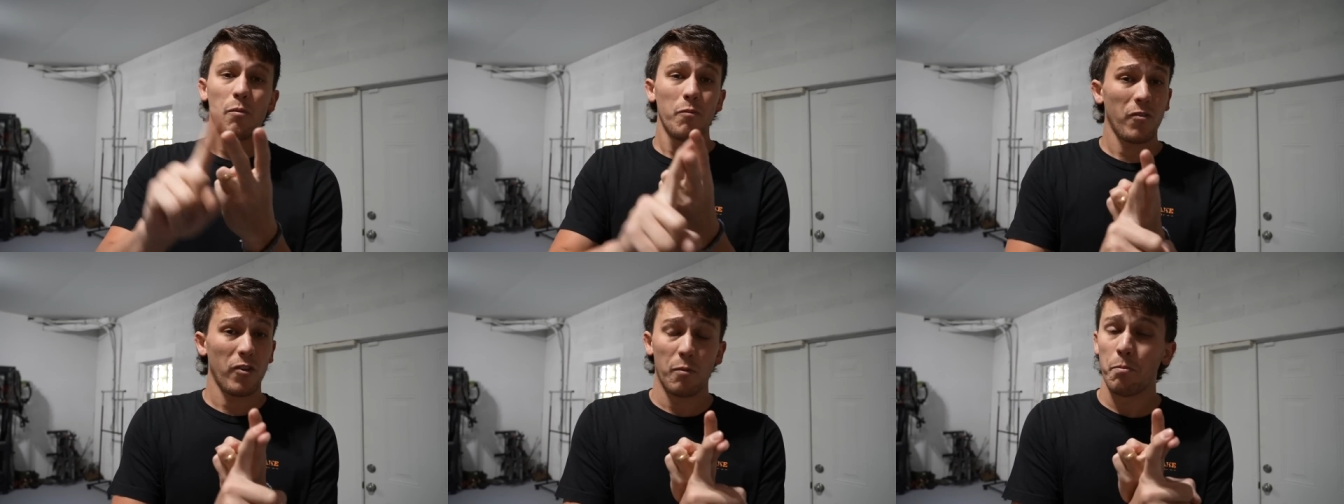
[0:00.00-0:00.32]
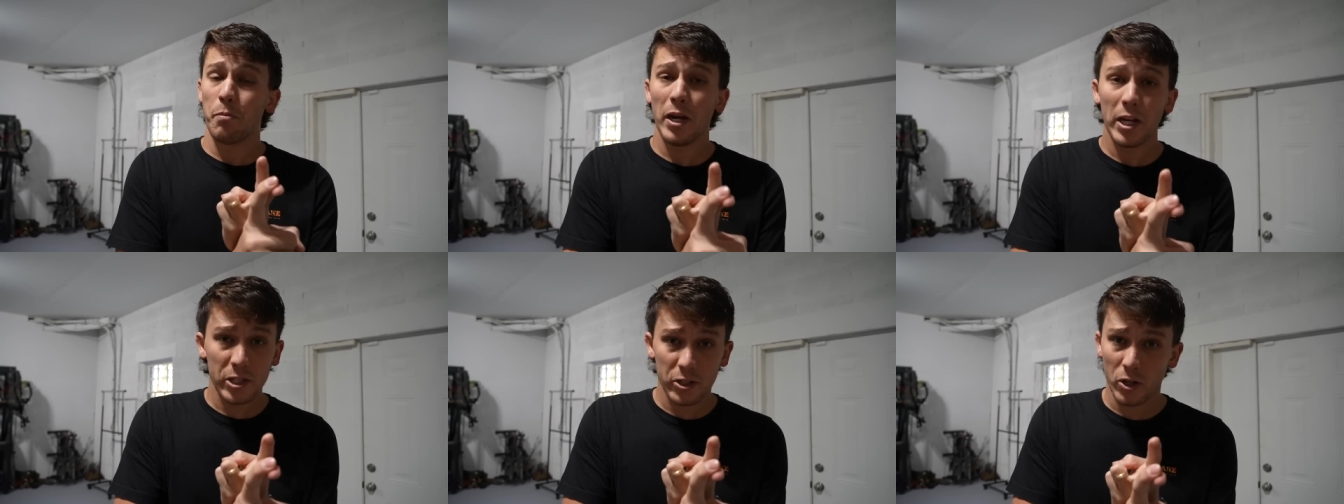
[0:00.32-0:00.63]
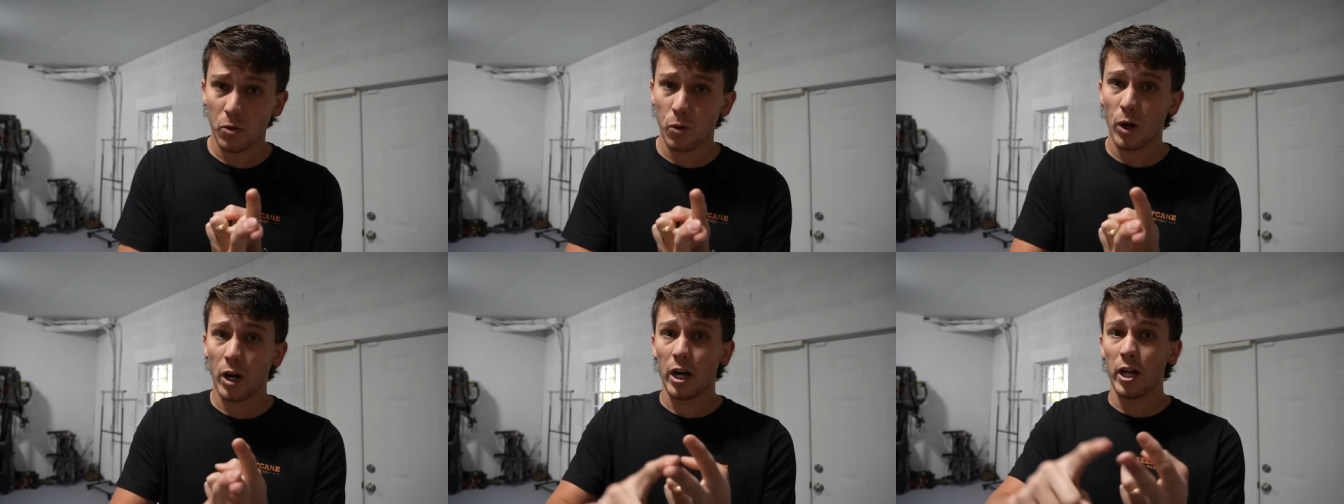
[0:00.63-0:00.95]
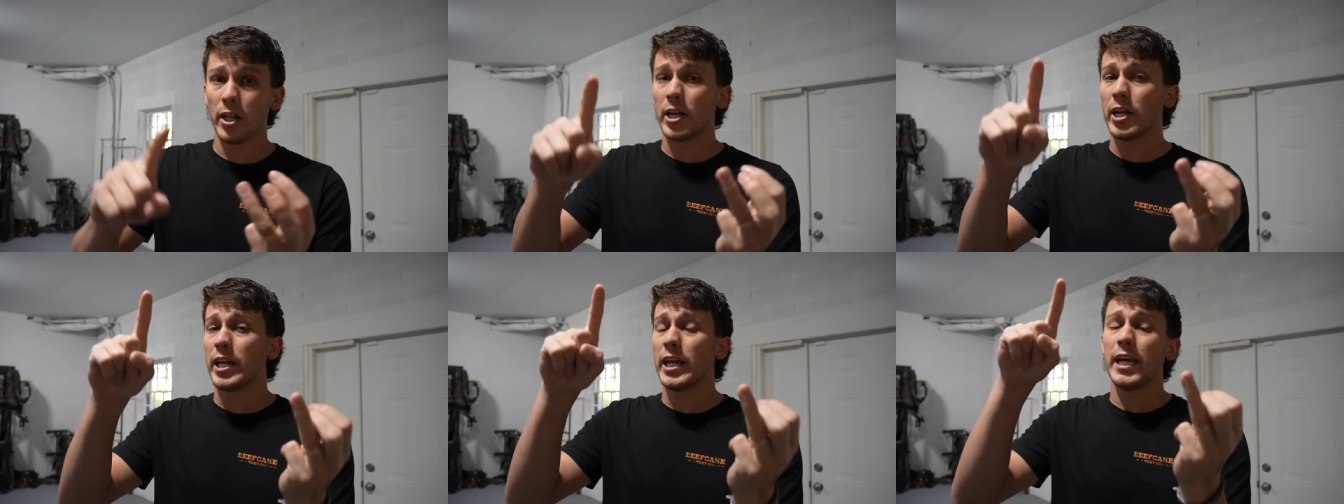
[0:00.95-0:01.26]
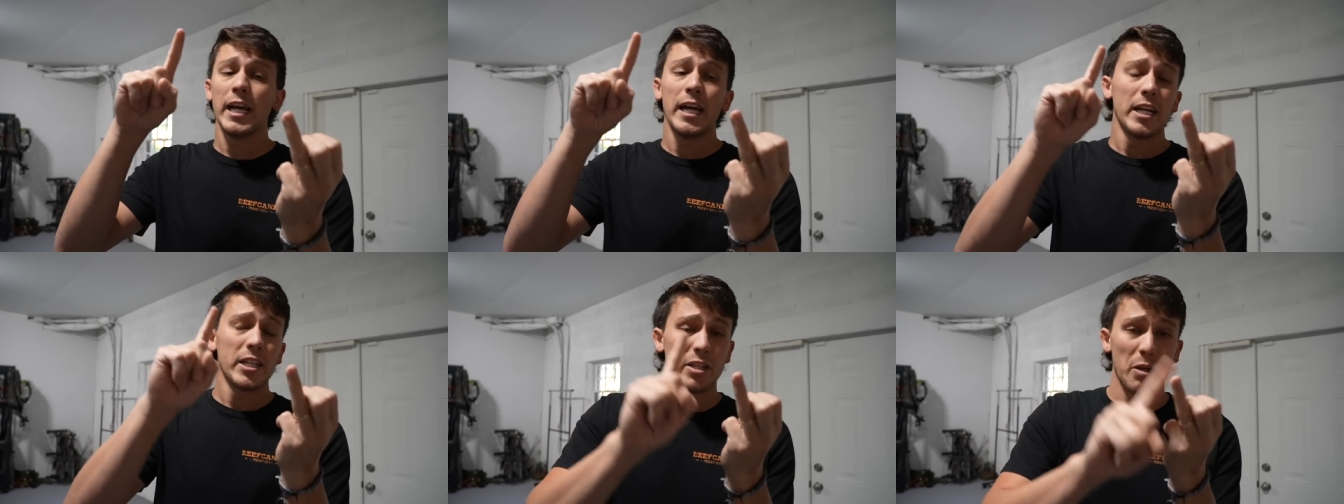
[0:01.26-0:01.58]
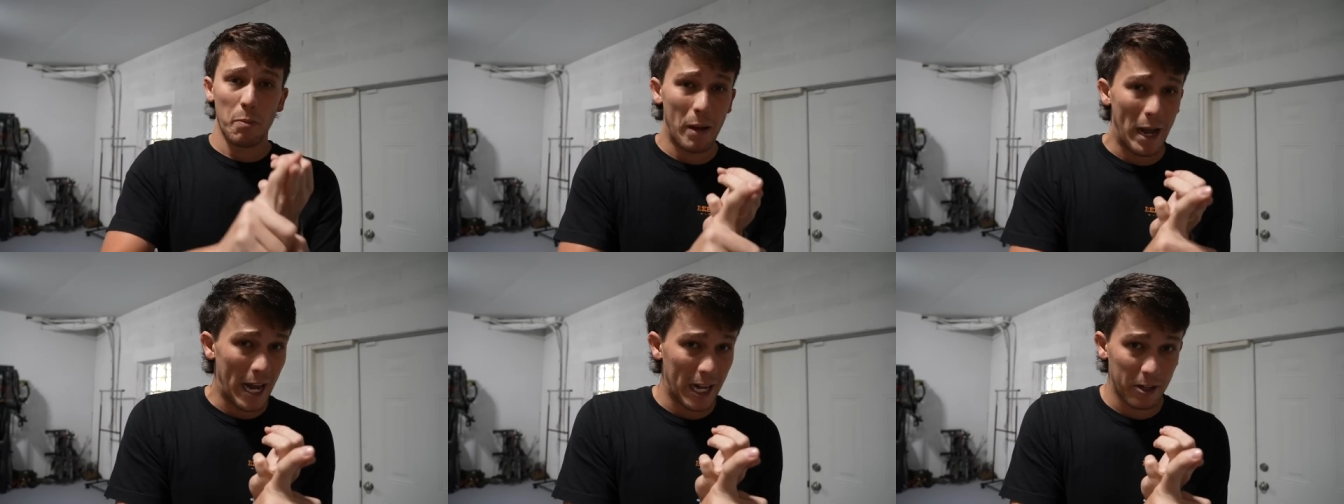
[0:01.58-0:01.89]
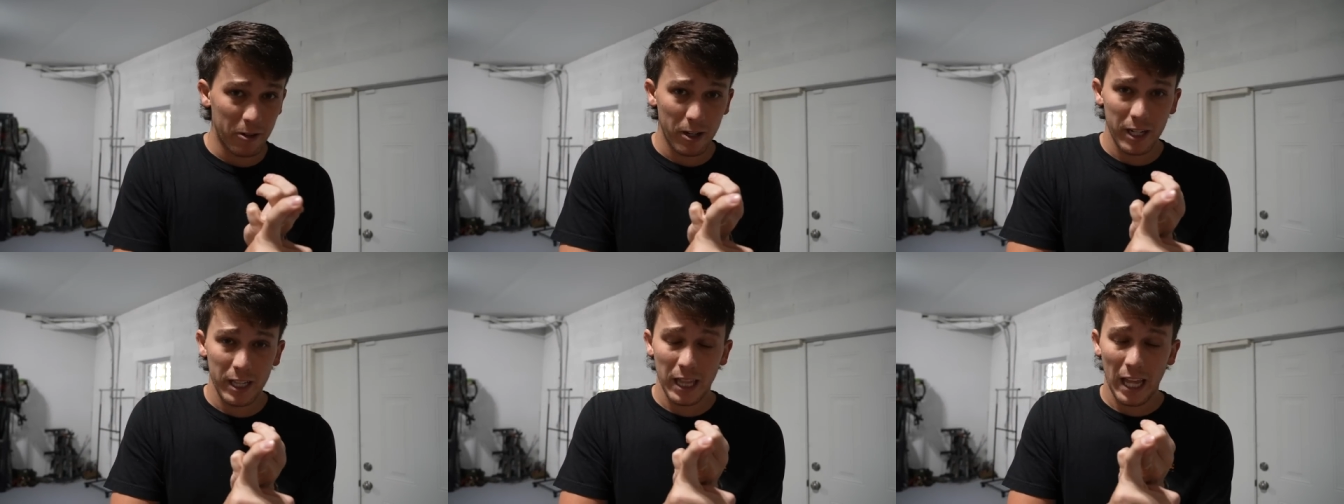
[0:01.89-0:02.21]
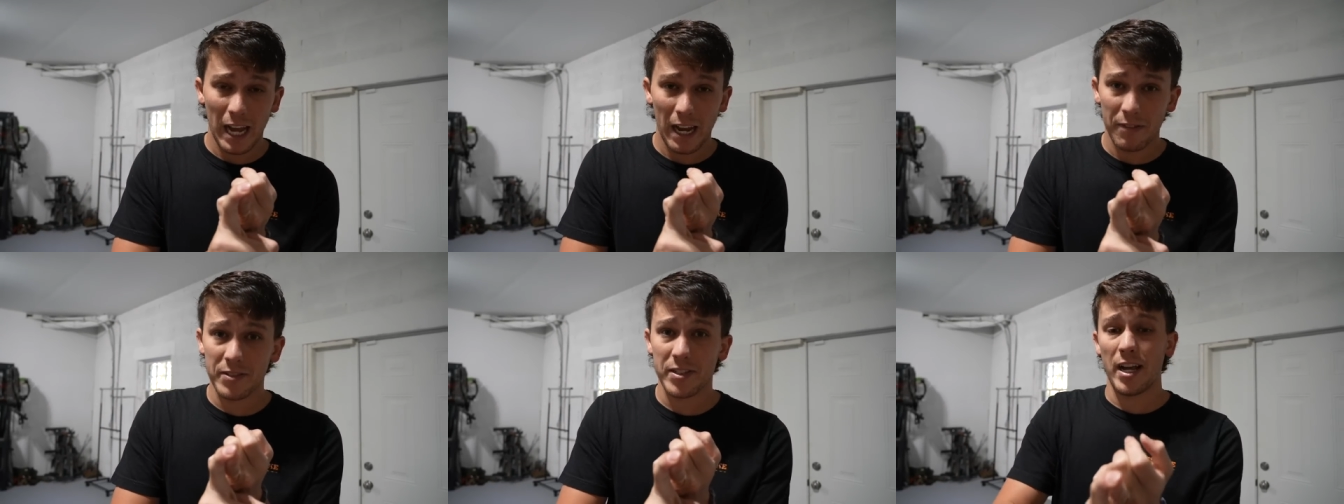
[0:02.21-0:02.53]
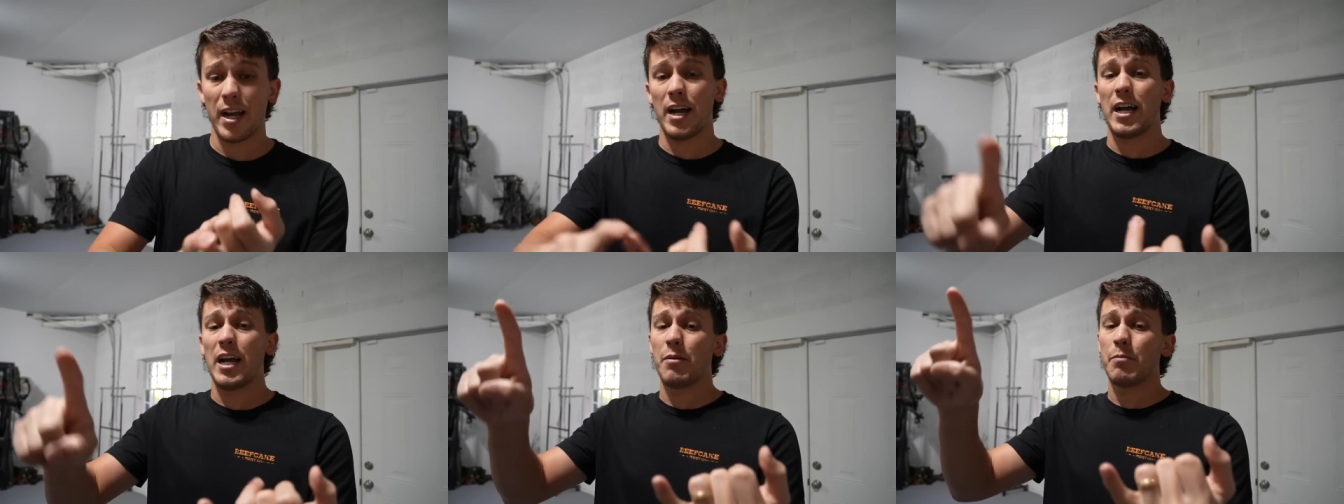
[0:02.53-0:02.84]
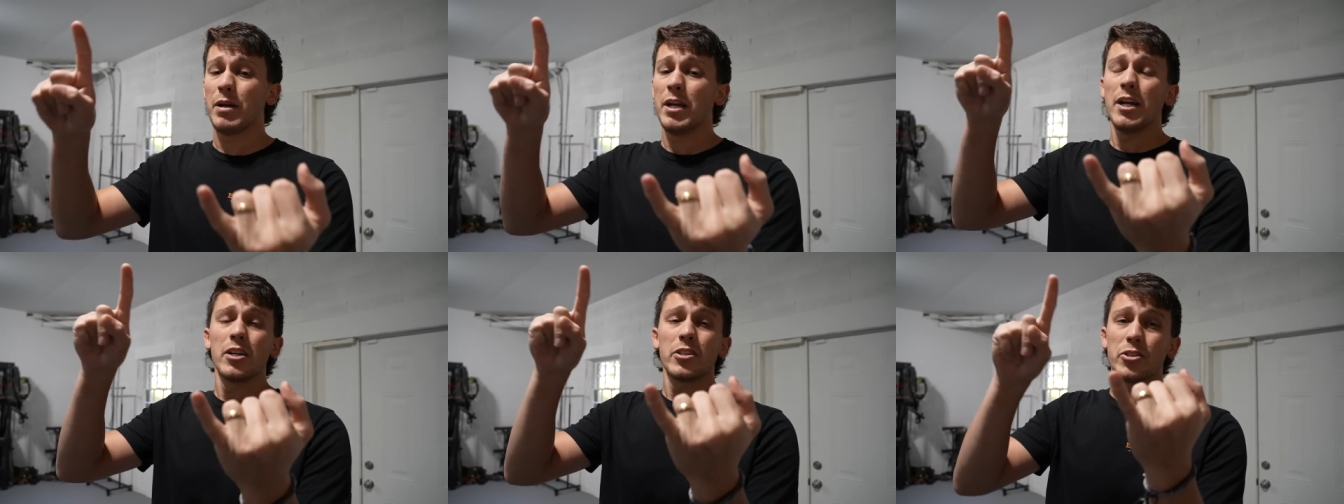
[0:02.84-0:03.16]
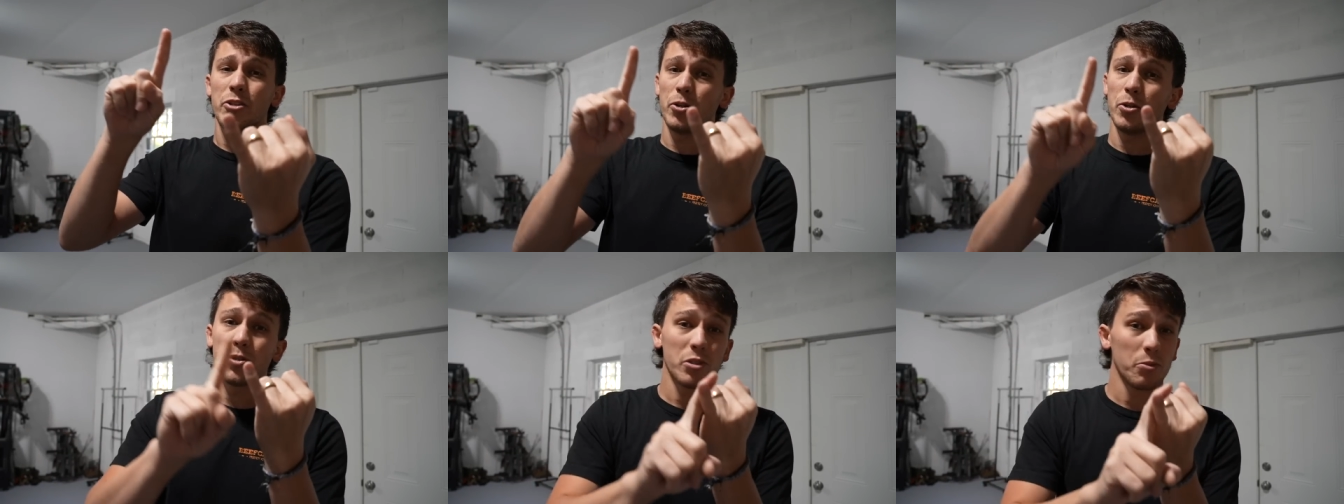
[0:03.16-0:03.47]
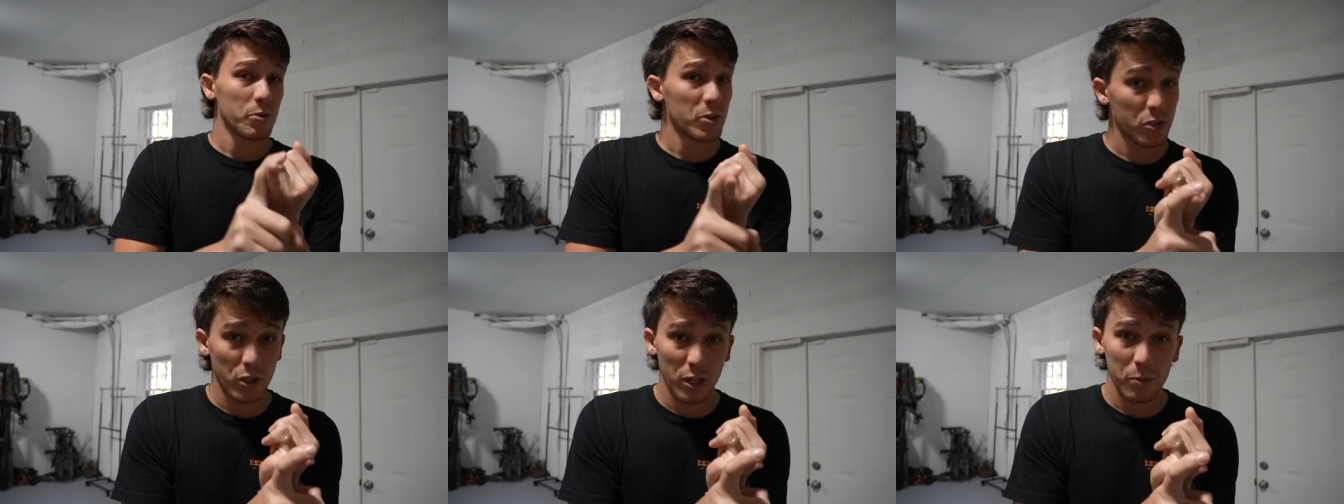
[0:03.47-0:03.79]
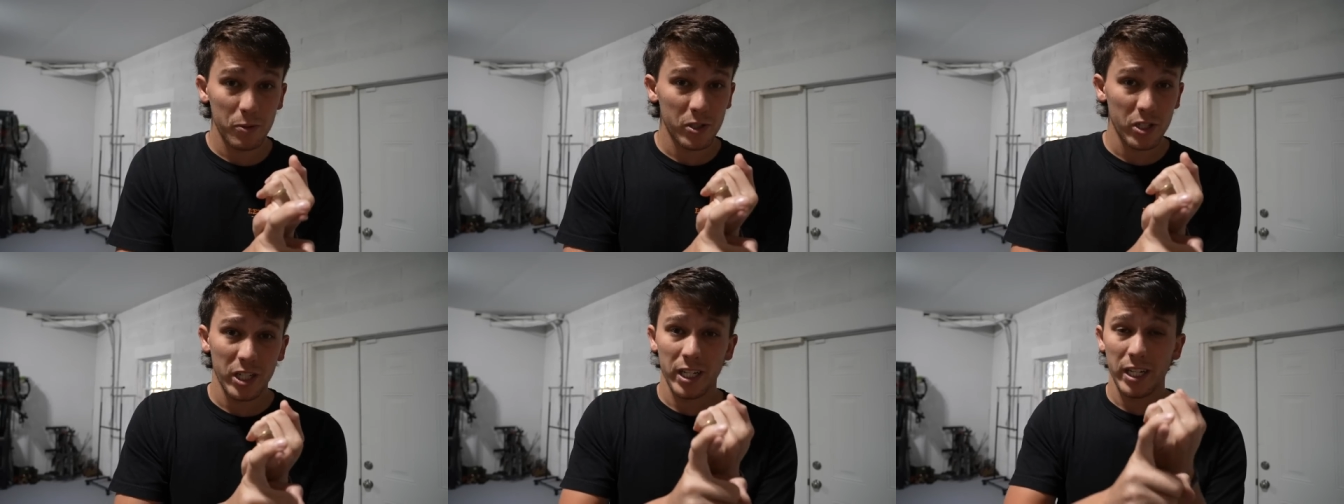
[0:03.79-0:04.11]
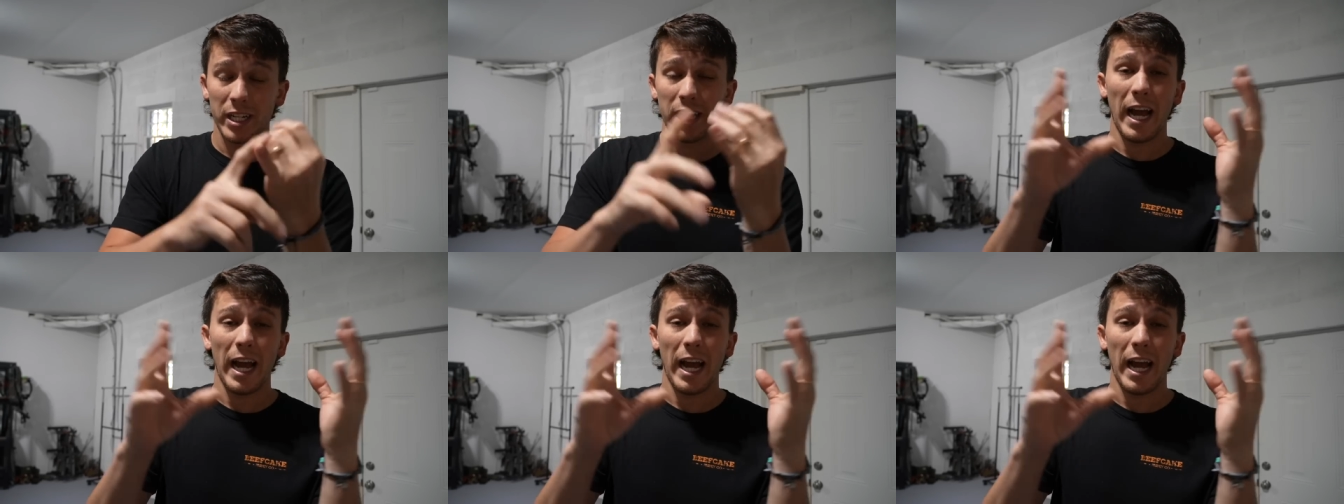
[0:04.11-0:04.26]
From picture quality to battery lifetime to subscription,